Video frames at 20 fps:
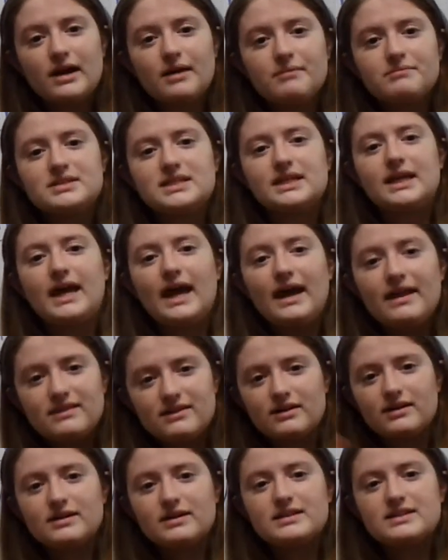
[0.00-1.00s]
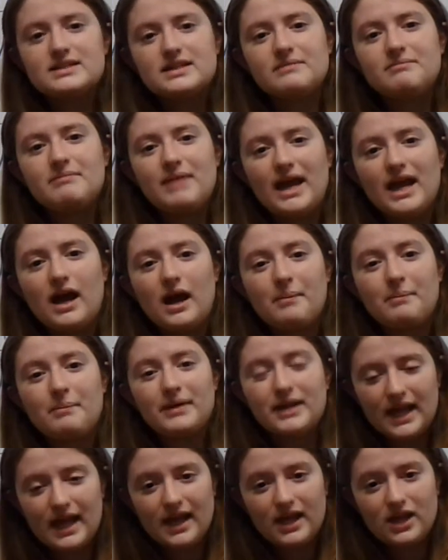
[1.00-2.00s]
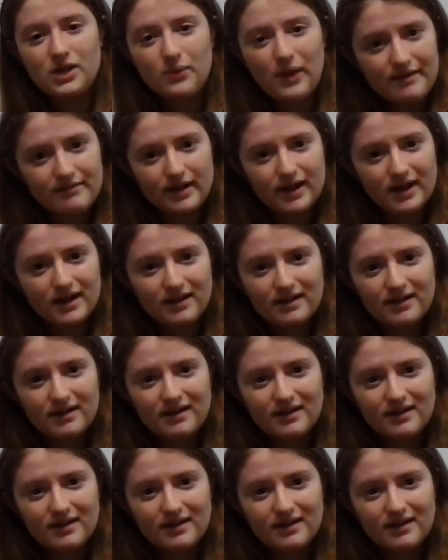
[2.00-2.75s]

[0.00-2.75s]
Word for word: come together to make up Que Llueva.